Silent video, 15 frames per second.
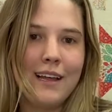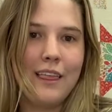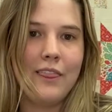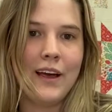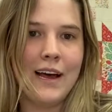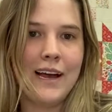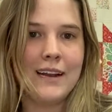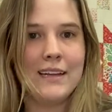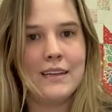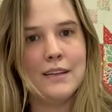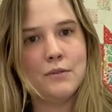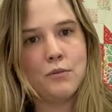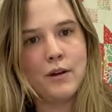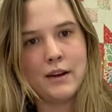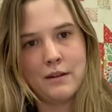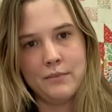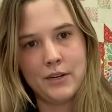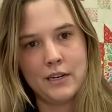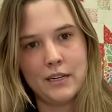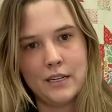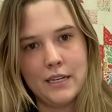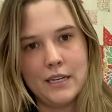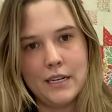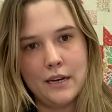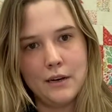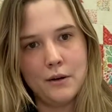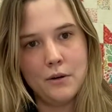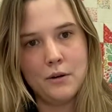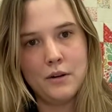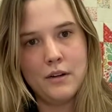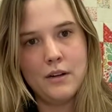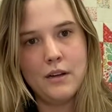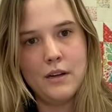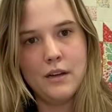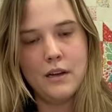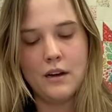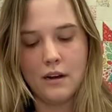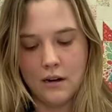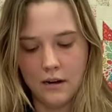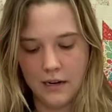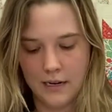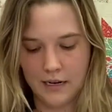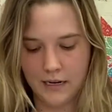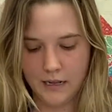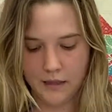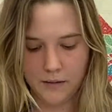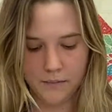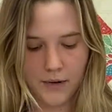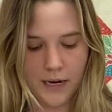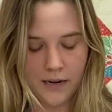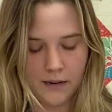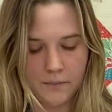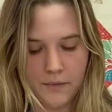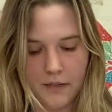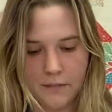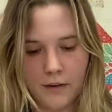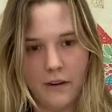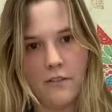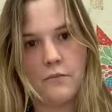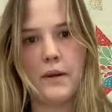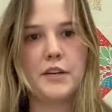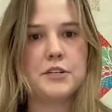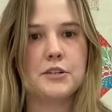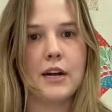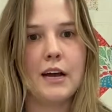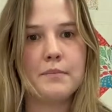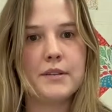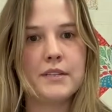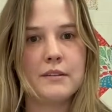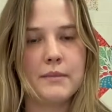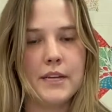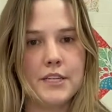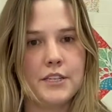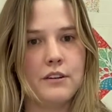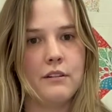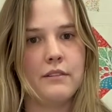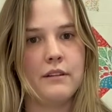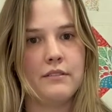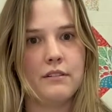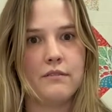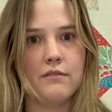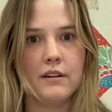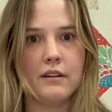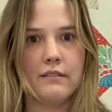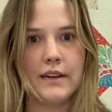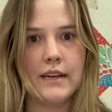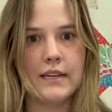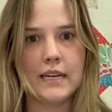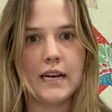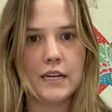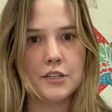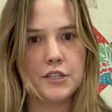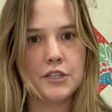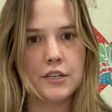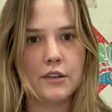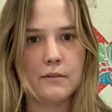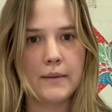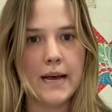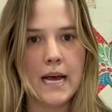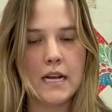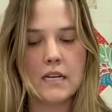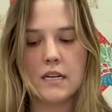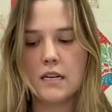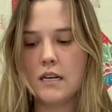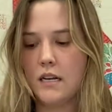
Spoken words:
That is what I'm gonna sew on the bottoms of all of my straps to make sure that they're really attached to the bag.